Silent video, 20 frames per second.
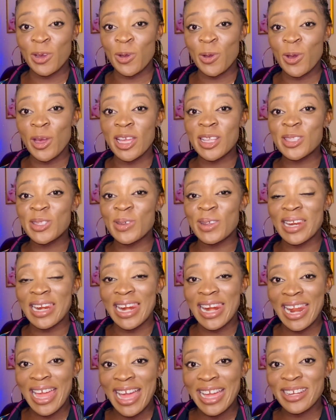you're going to
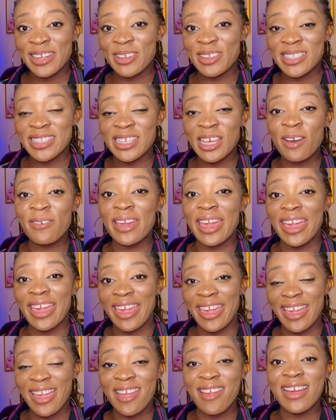land yourself a
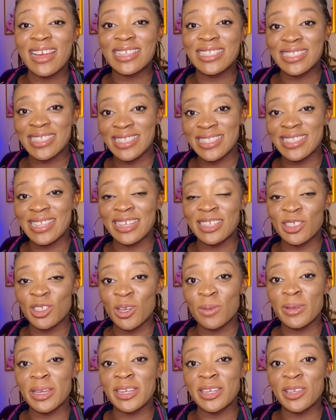care assistant
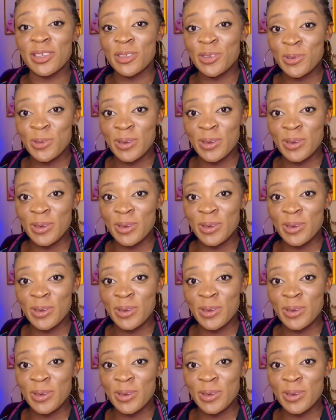job in the